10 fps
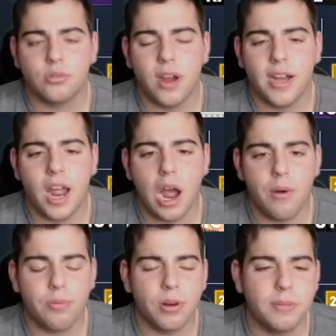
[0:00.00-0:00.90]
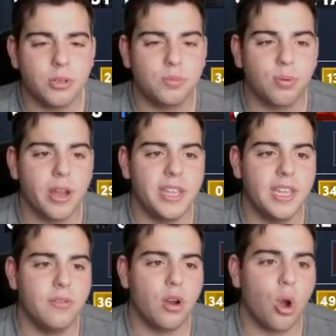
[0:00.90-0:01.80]
So right now, I would pretty much break
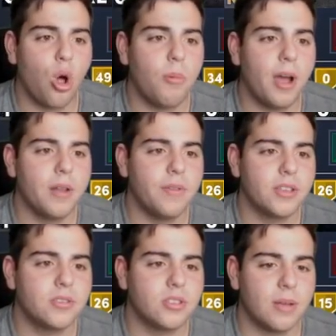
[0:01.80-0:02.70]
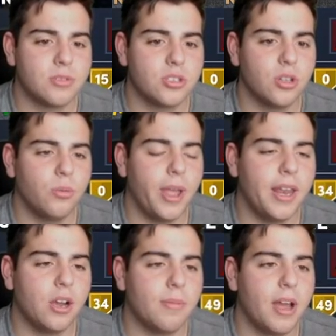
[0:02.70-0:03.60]
even on all my investments. I'm still
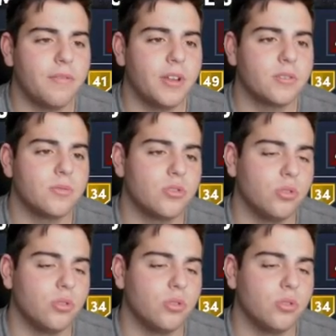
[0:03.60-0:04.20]
waiting on my investments